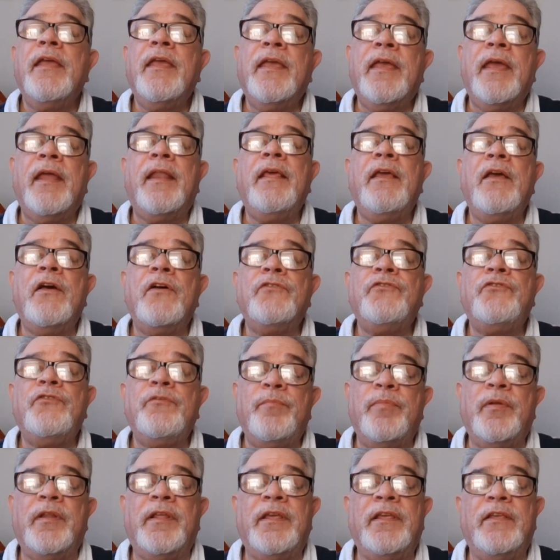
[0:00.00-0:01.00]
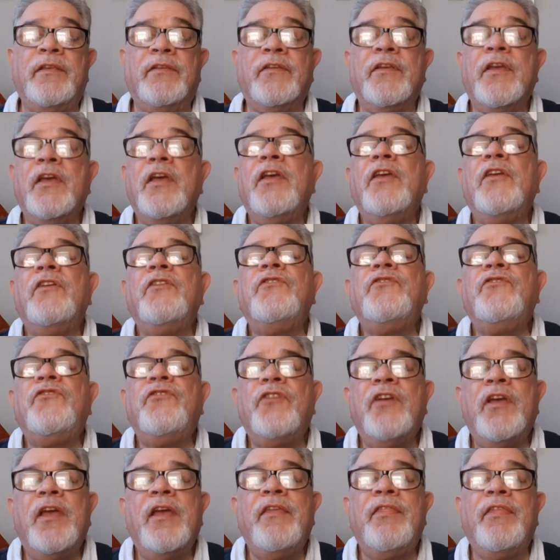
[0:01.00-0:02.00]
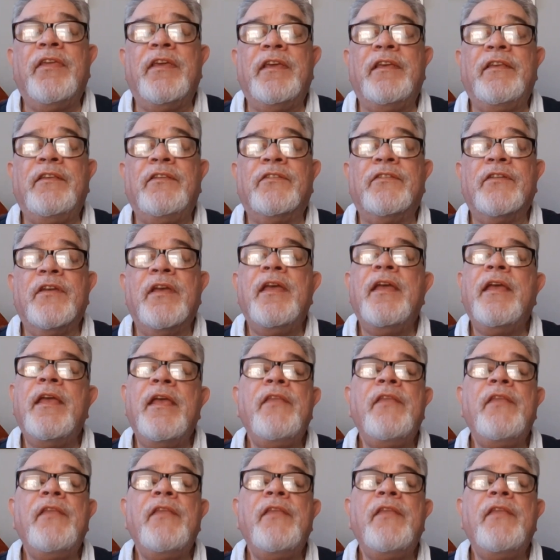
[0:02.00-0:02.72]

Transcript: can I ask you please share these